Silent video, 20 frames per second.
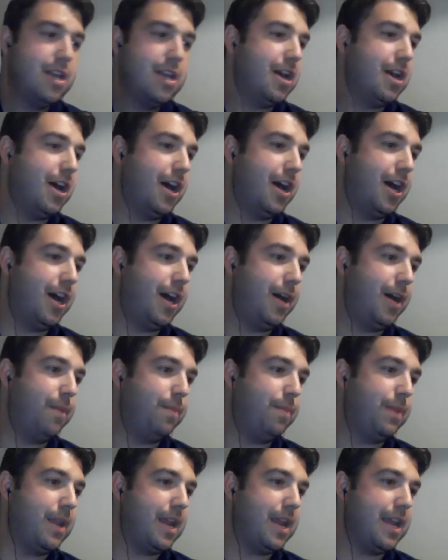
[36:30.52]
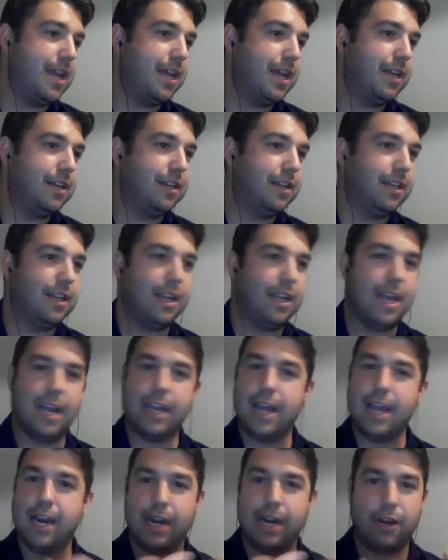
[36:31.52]
And
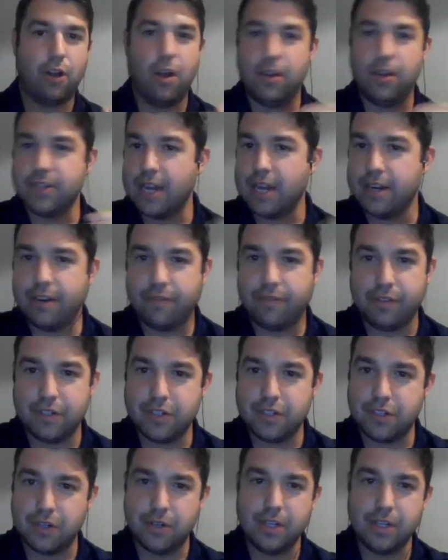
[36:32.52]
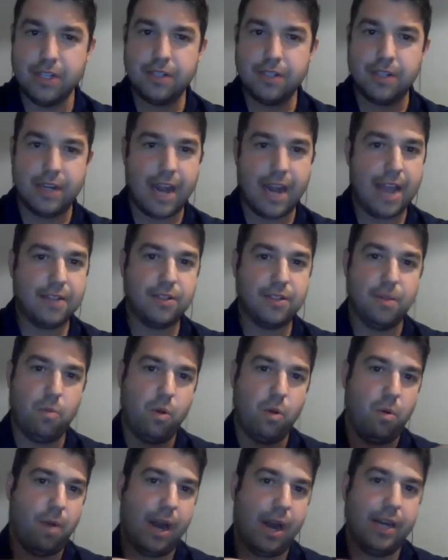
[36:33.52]
kind of calls on different students and asks them,
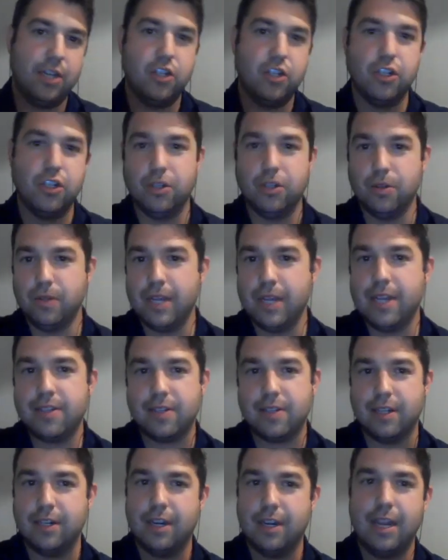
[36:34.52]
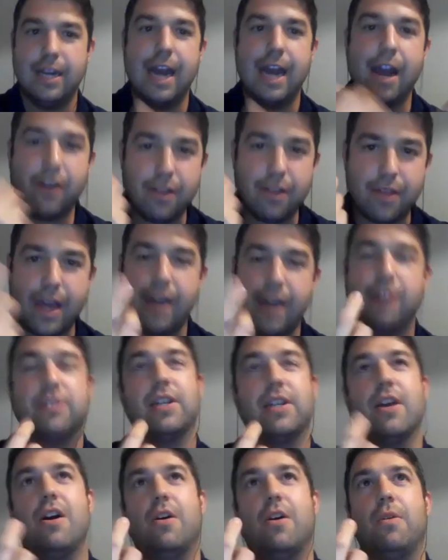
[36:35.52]
well, why did you do this? And out of that, I was
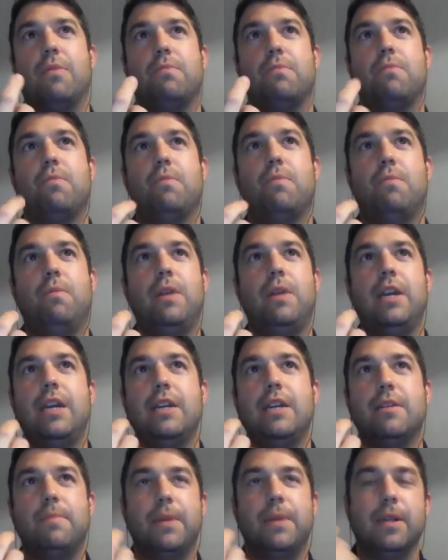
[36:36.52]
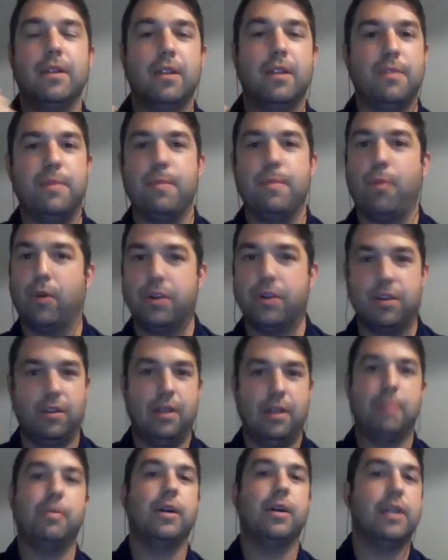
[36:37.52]
like, oh, we need to be a little bit more
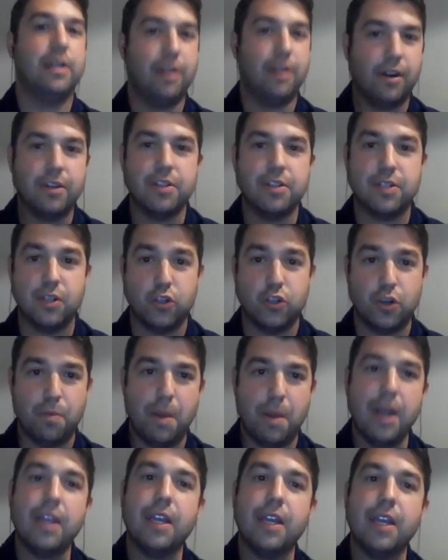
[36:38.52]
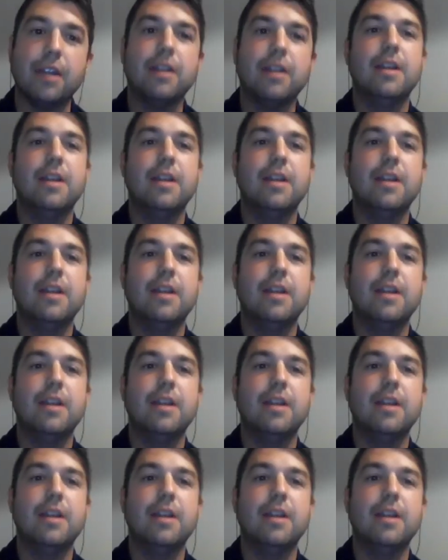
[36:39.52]
deliberate in our decision making.